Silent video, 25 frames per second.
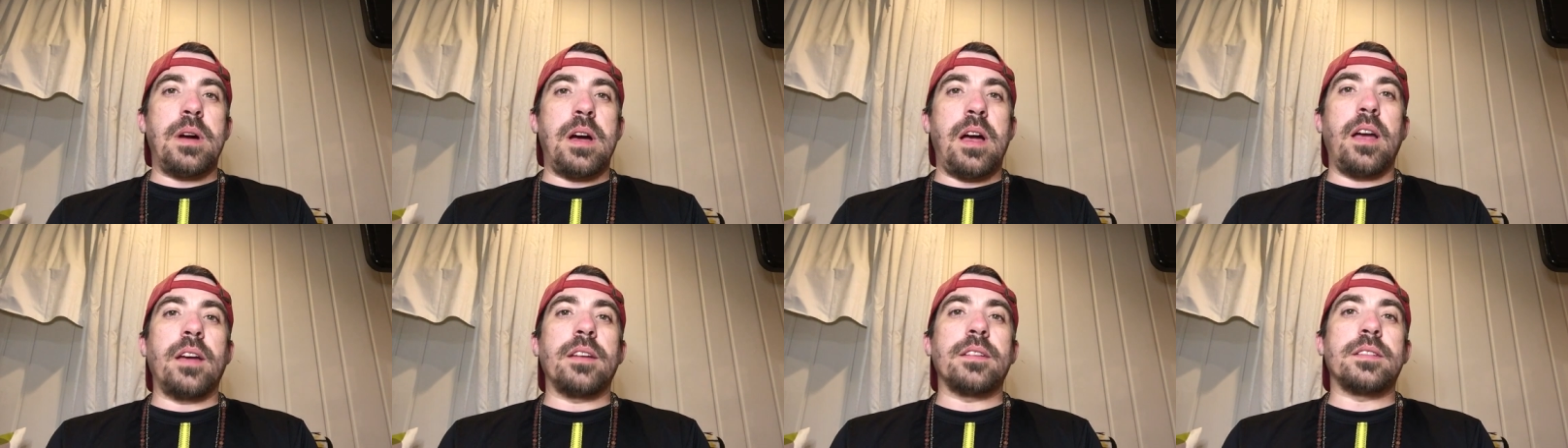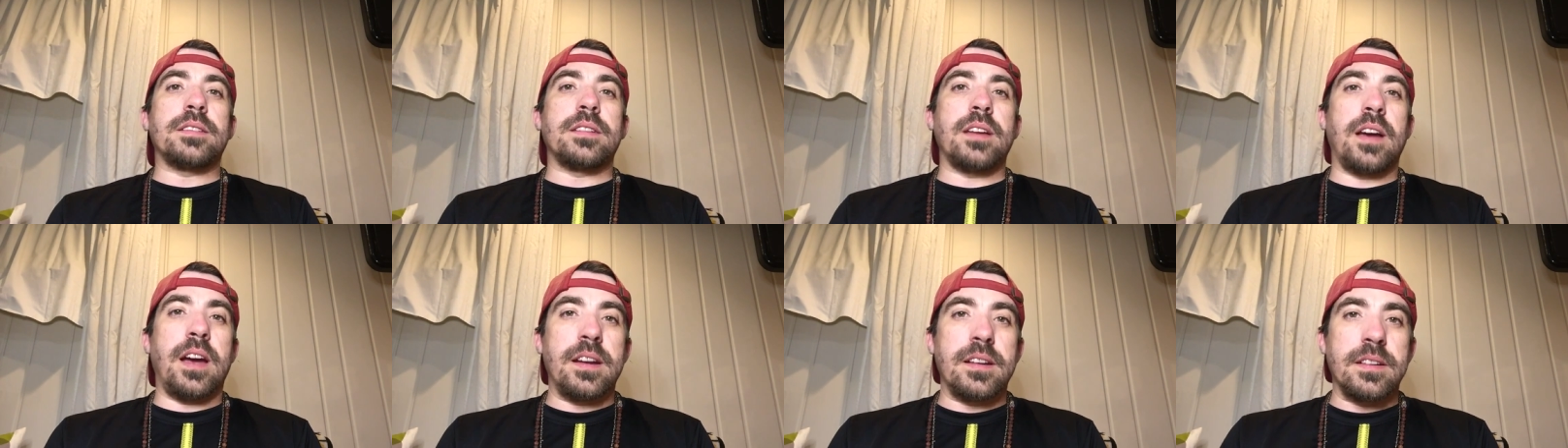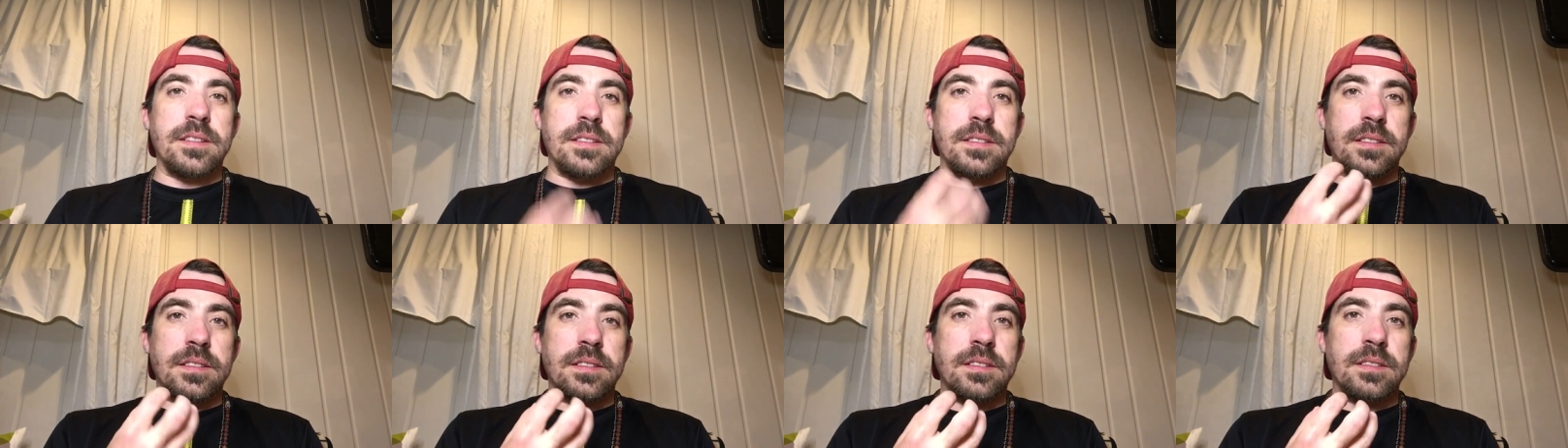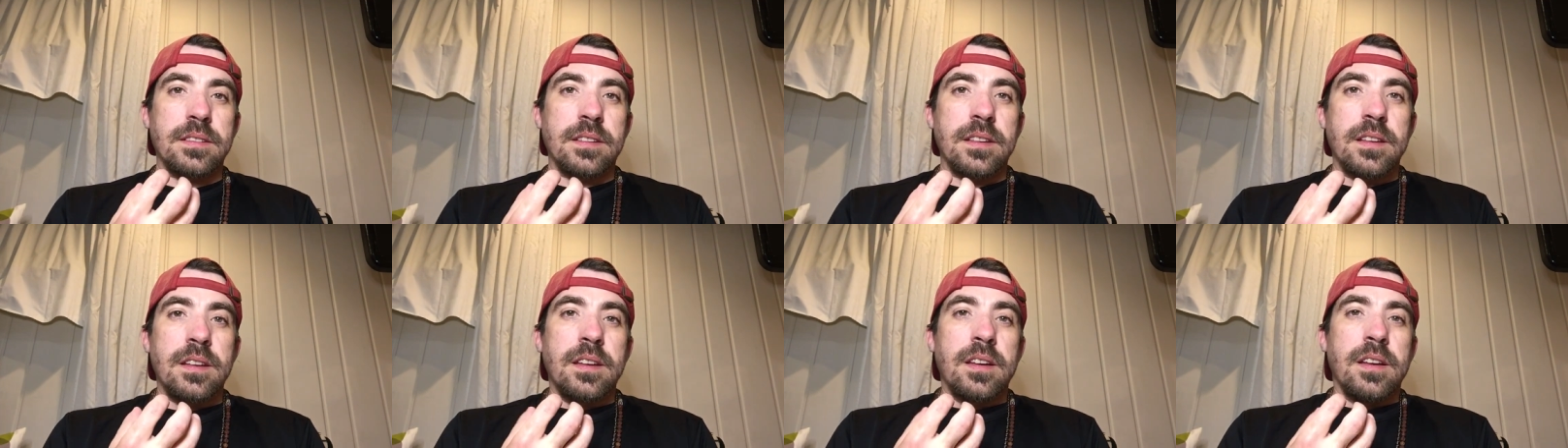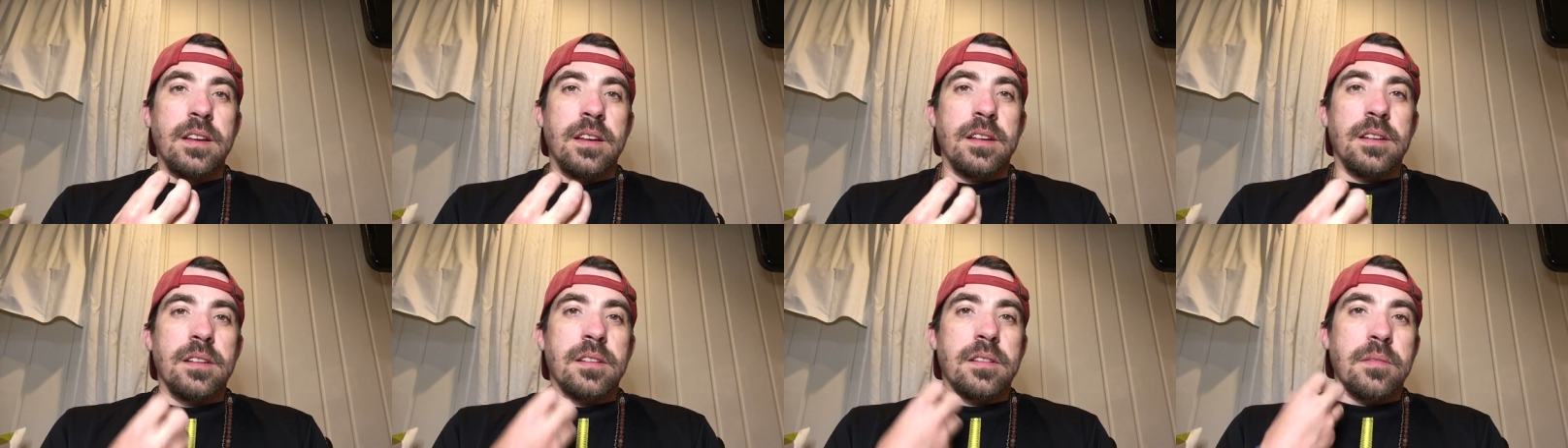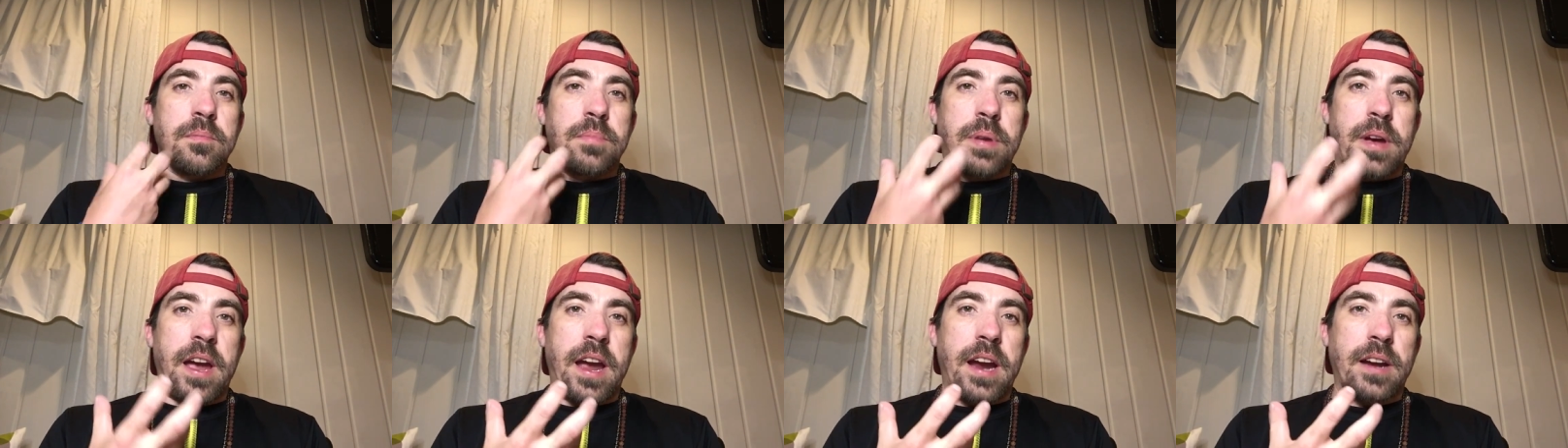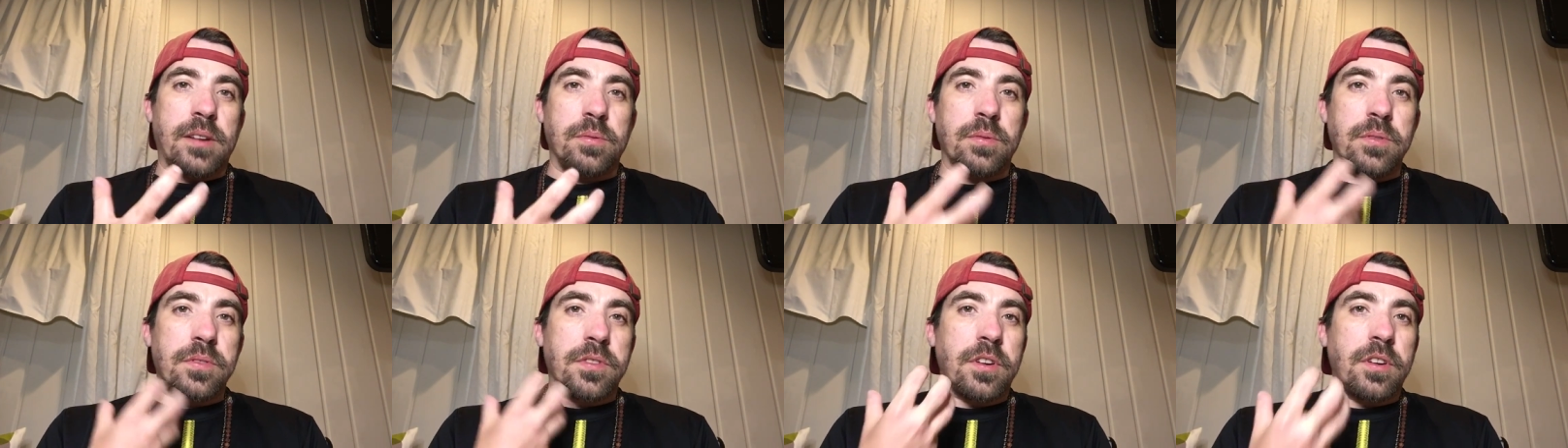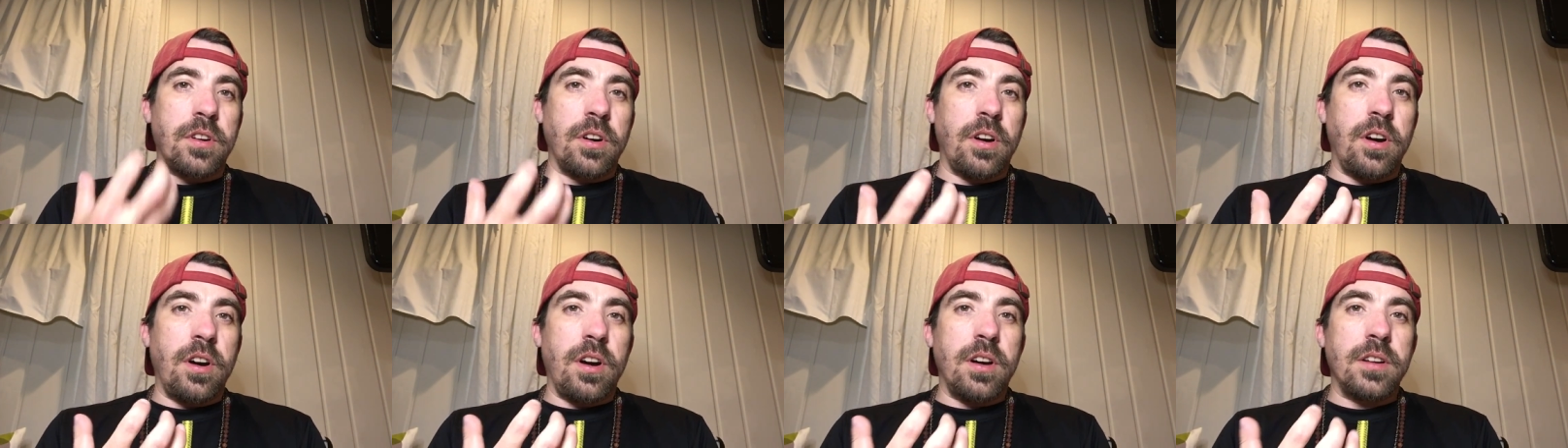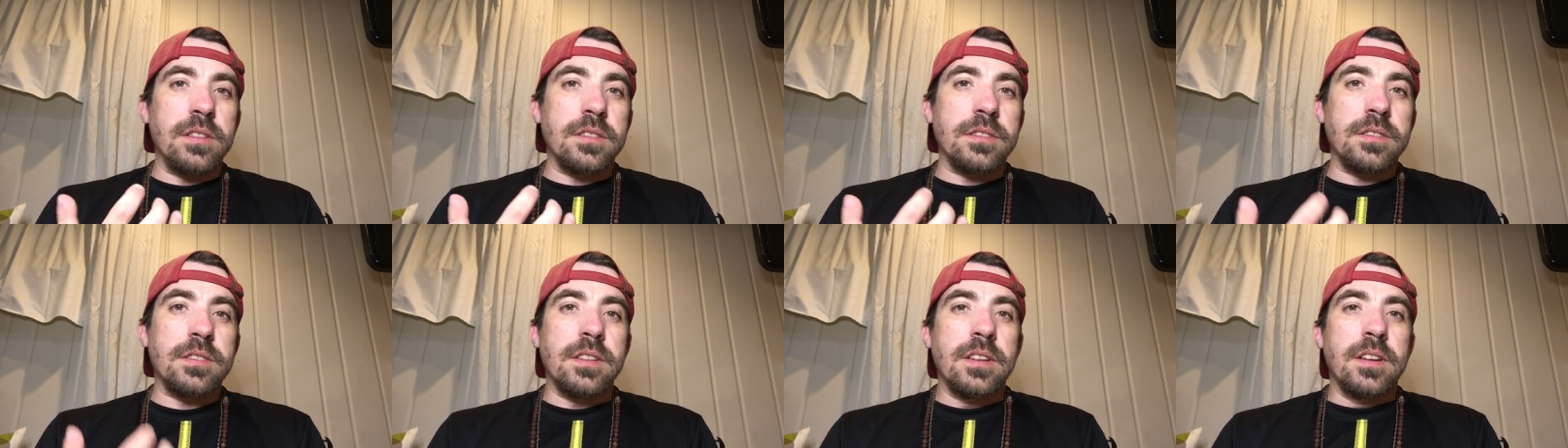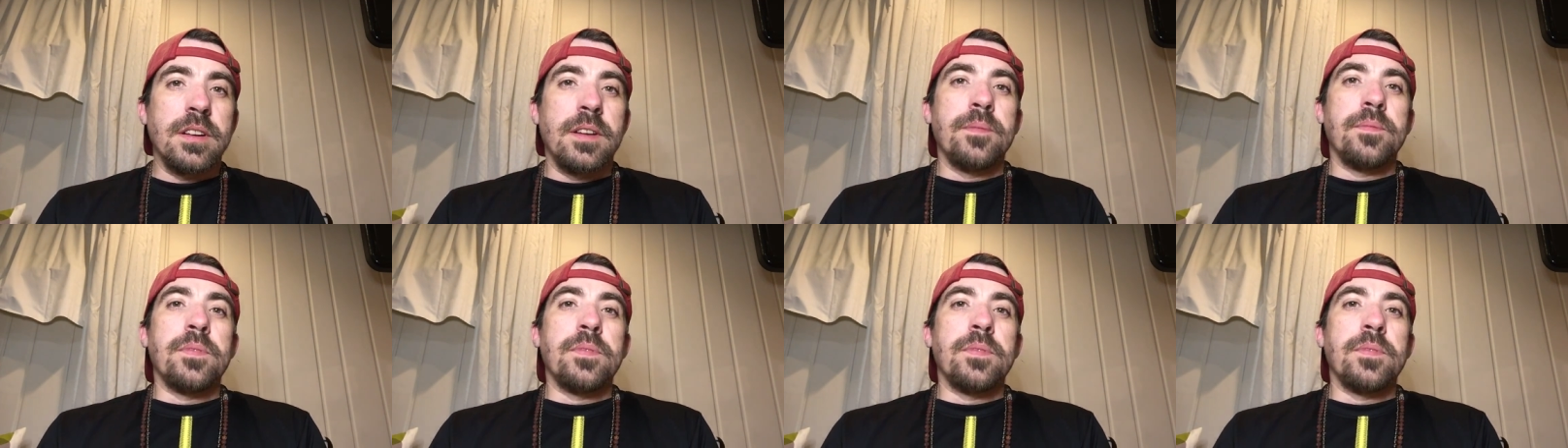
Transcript: my sinuses packed with gauze